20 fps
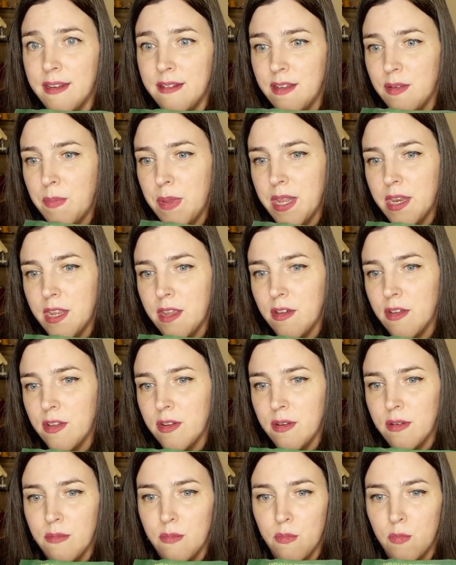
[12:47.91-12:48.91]
depending
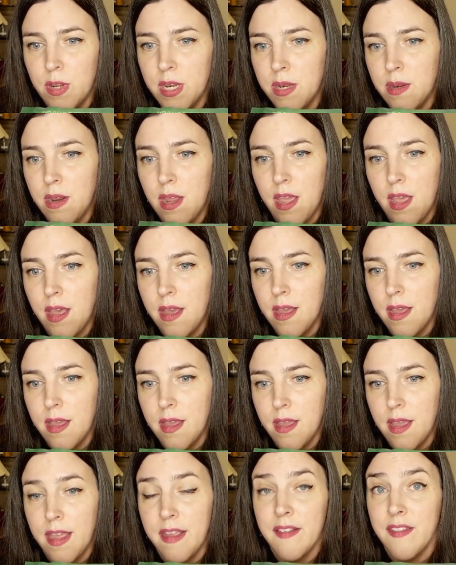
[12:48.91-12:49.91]
on when
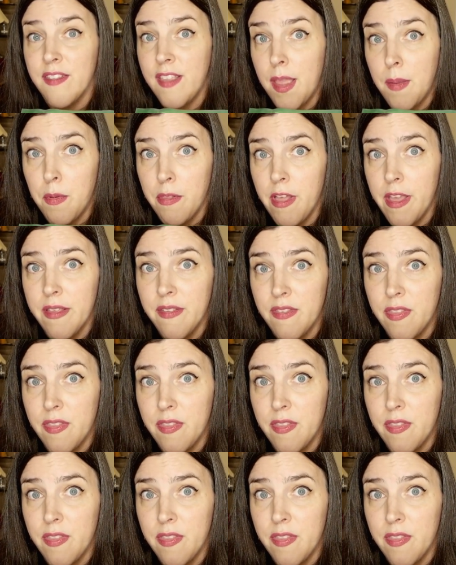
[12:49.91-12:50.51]
I stabilize